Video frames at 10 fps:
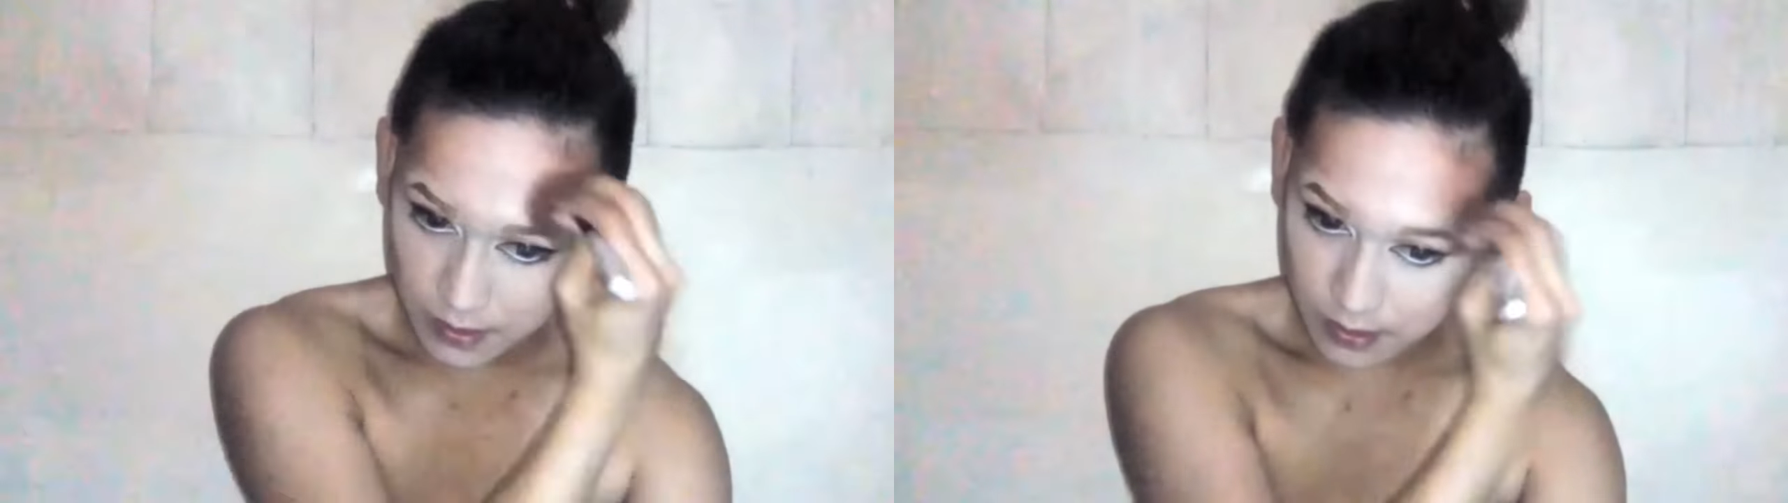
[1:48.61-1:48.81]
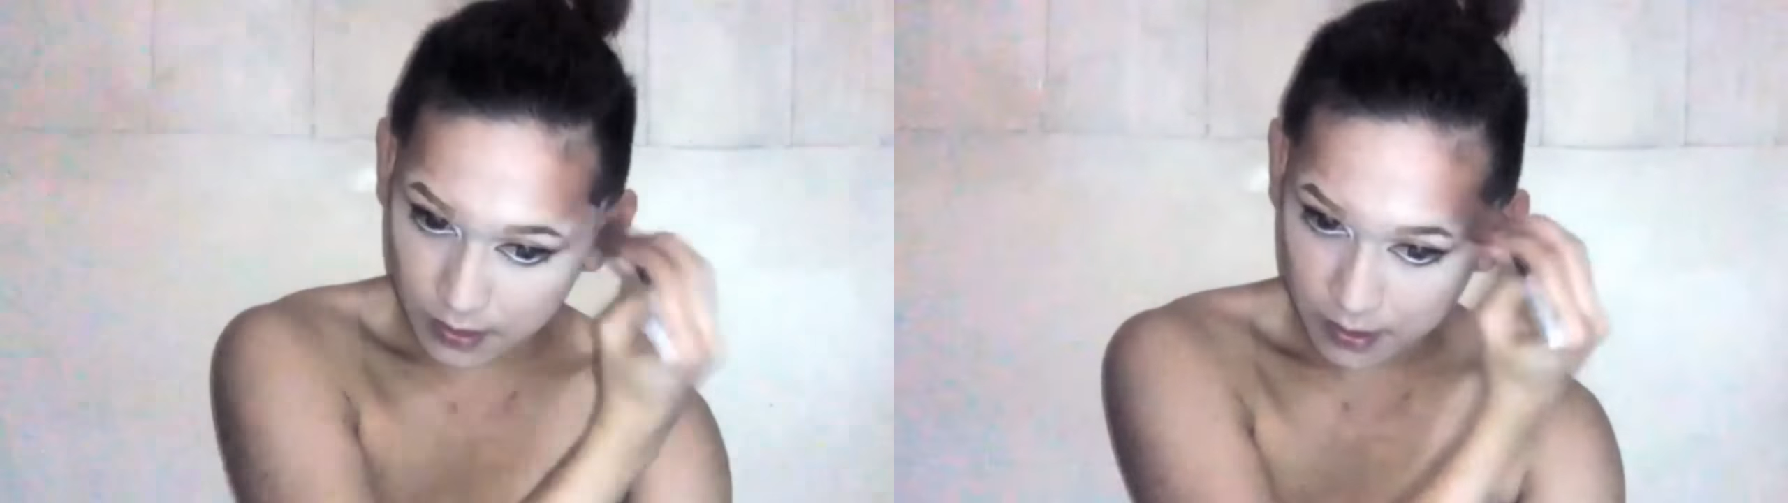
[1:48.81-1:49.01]

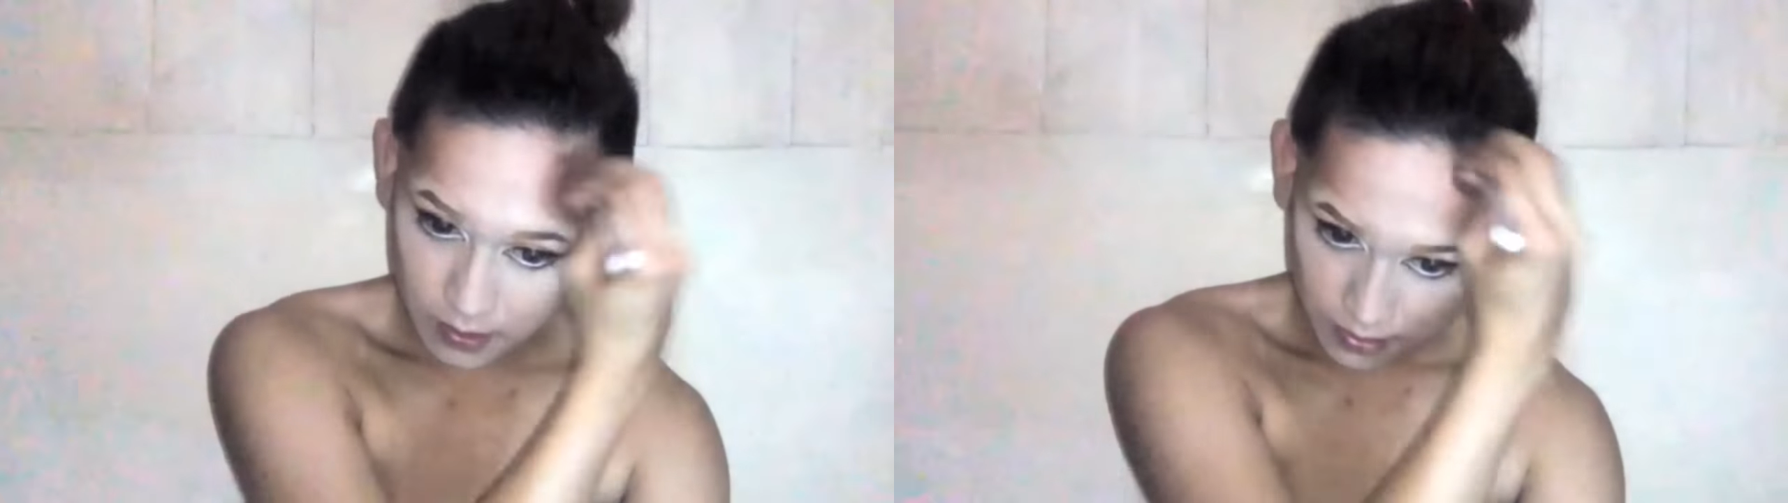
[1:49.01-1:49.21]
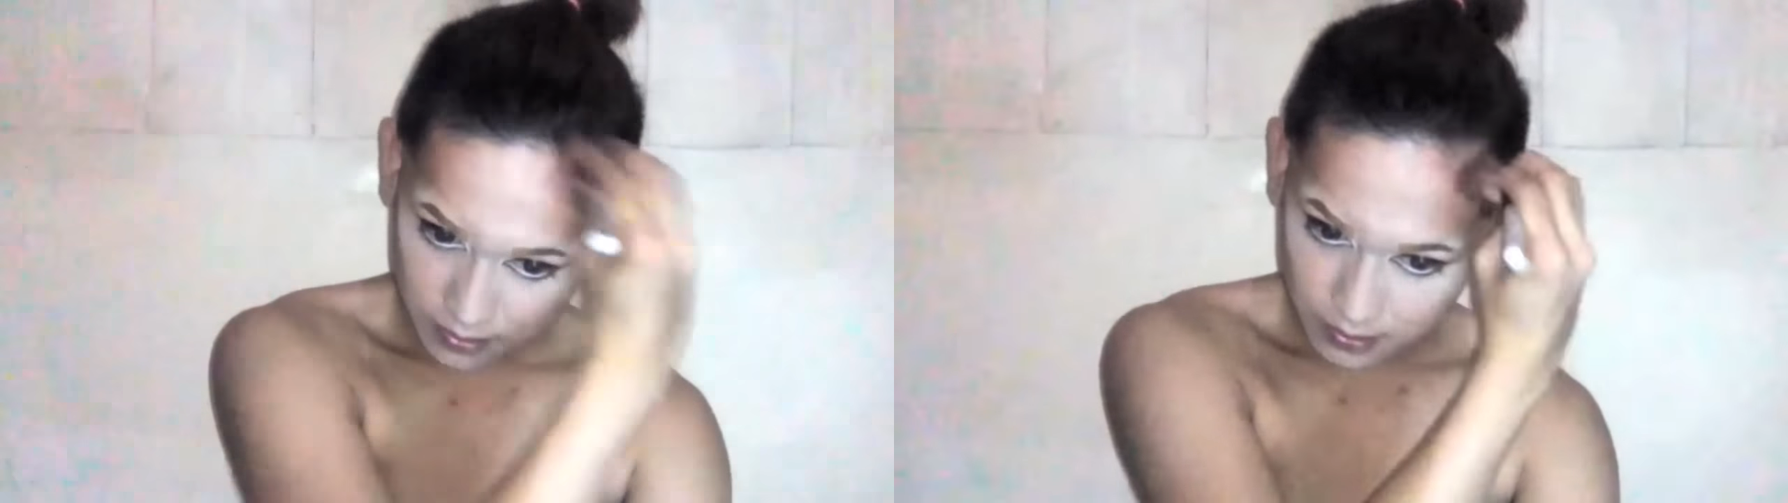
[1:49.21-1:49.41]
on your
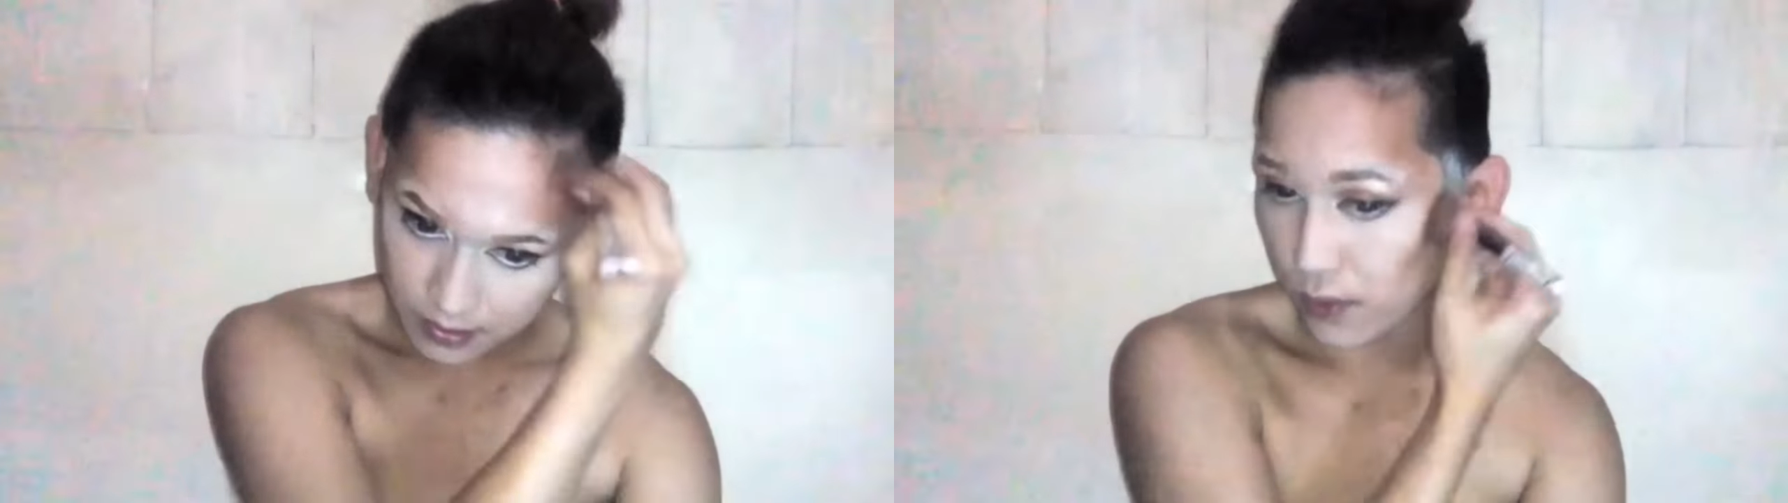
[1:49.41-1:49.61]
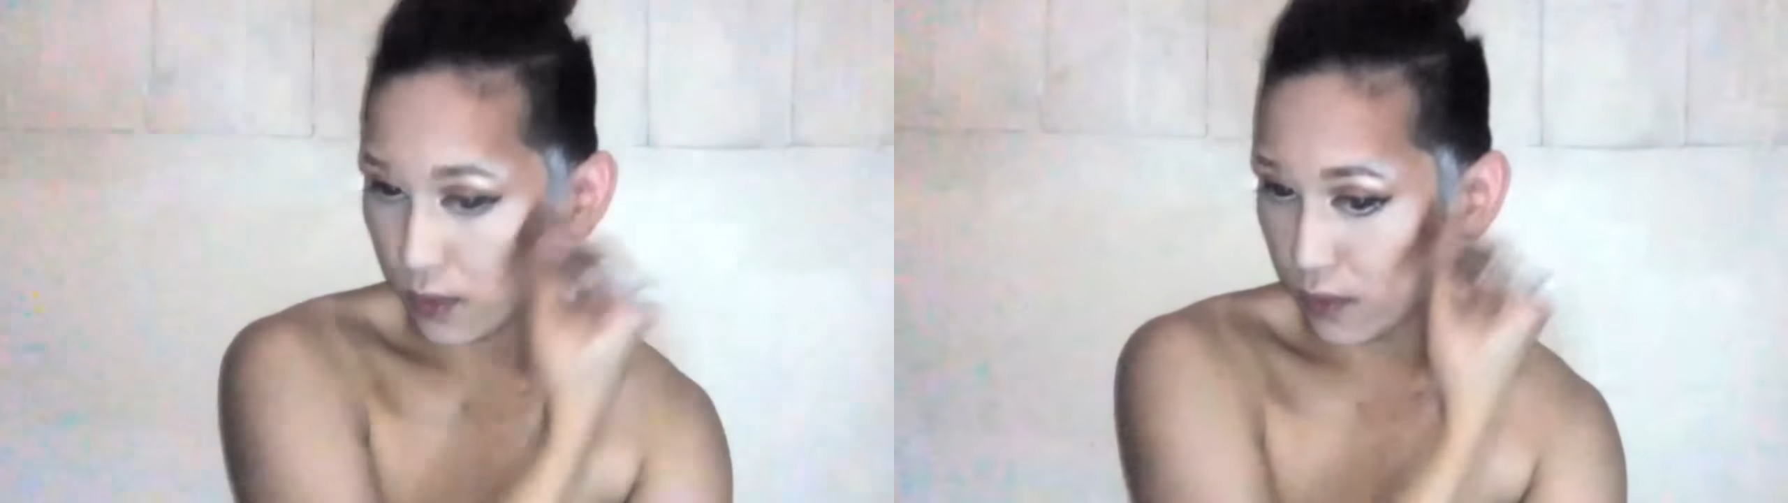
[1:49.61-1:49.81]
cheeks
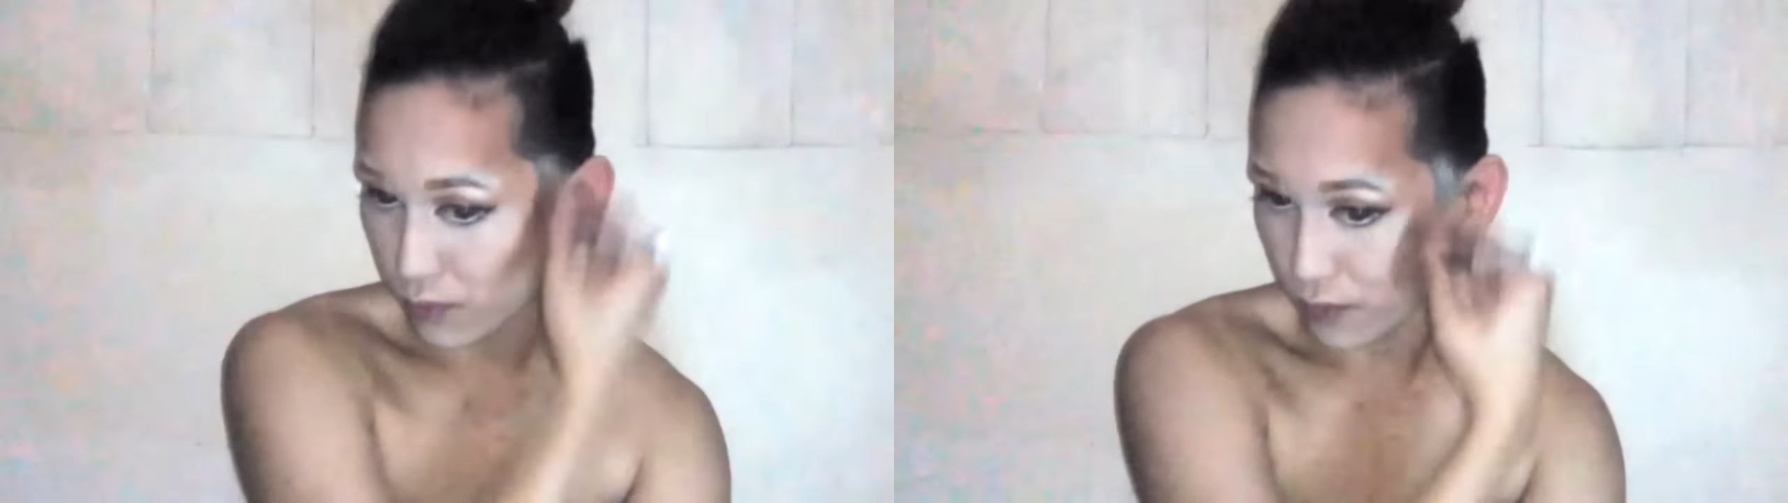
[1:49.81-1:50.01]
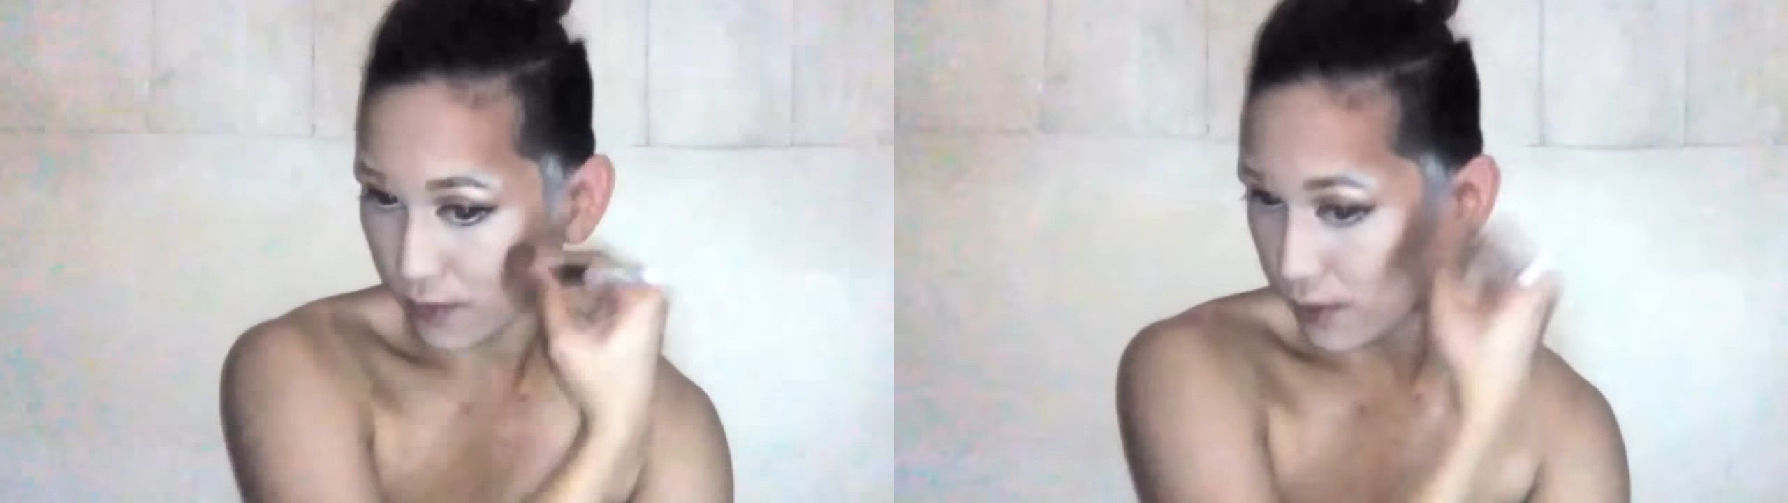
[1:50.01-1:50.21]
to
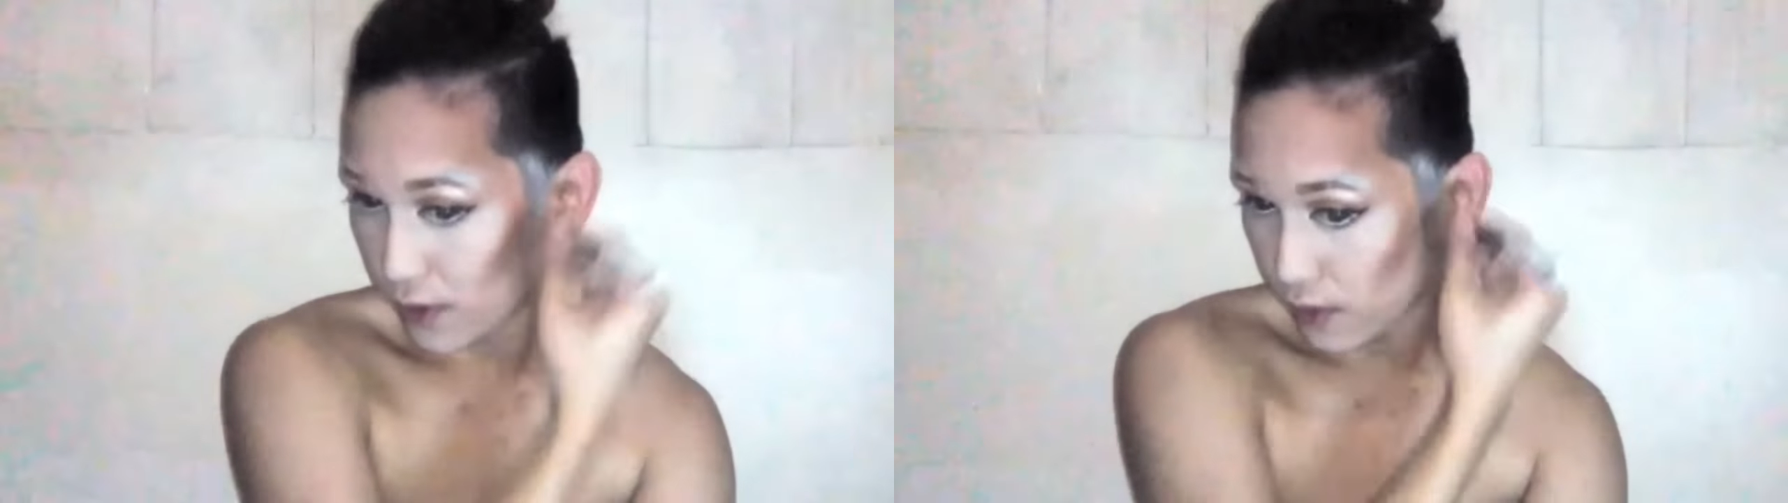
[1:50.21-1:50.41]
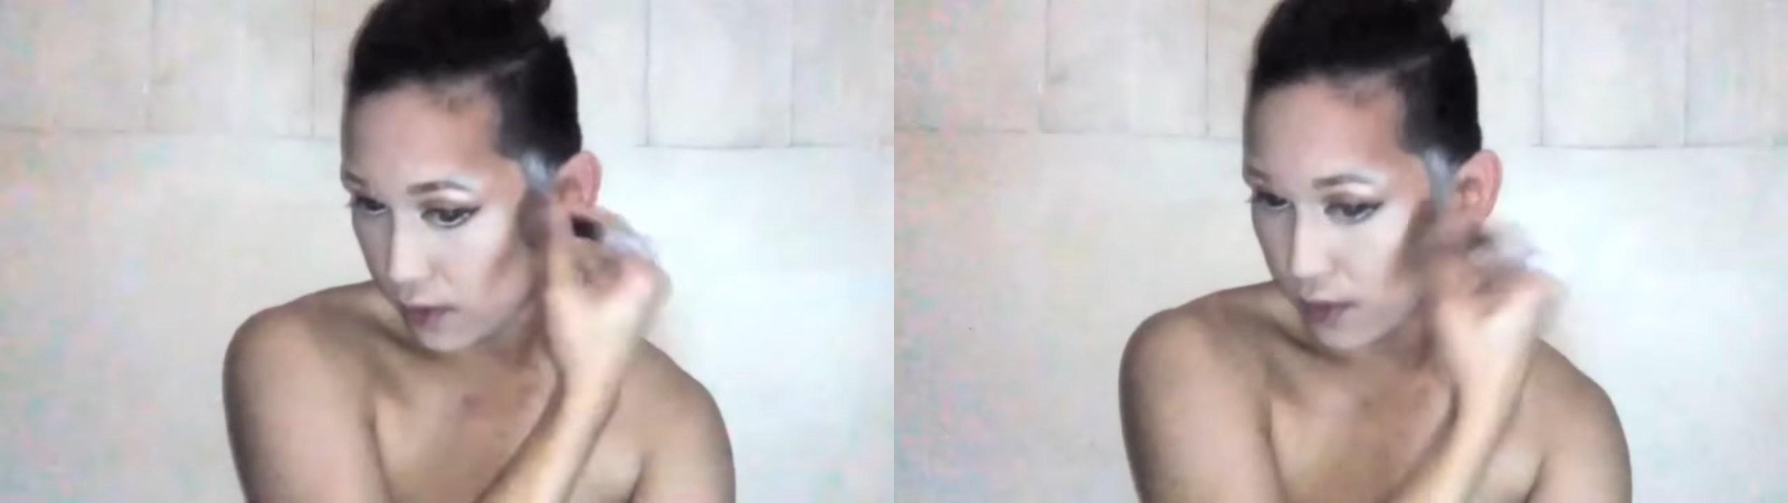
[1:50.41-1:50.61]
define
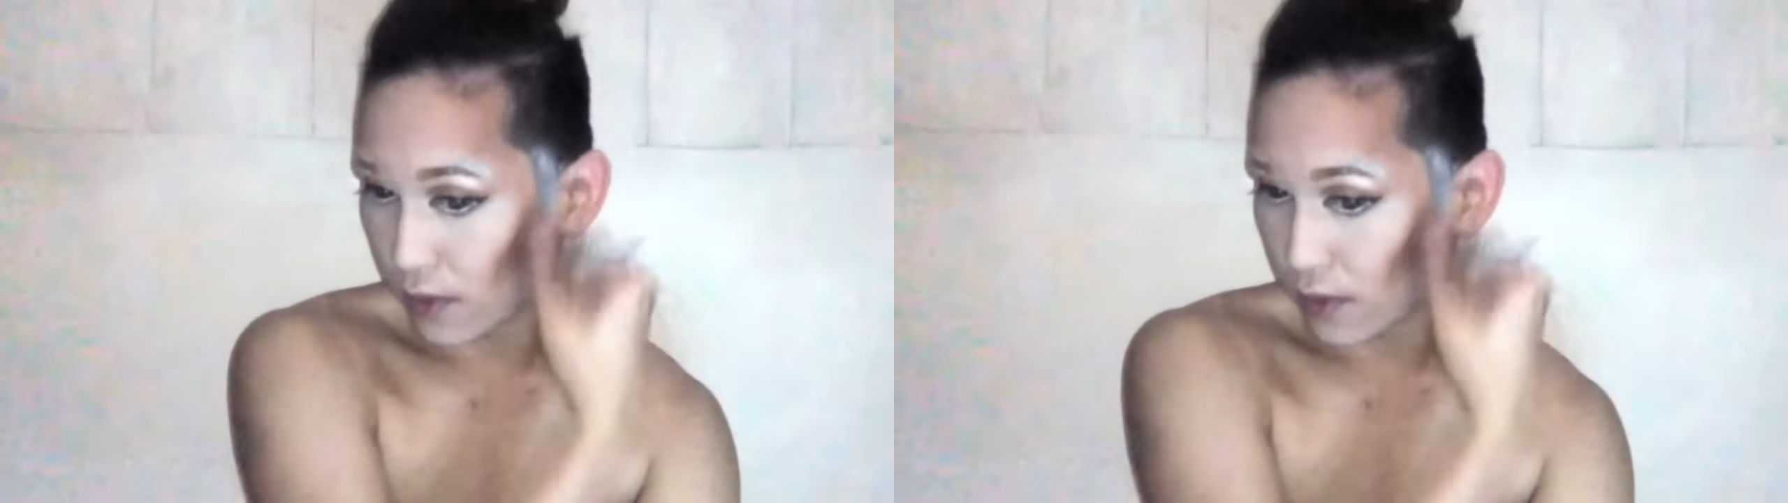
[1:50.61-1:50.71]
it.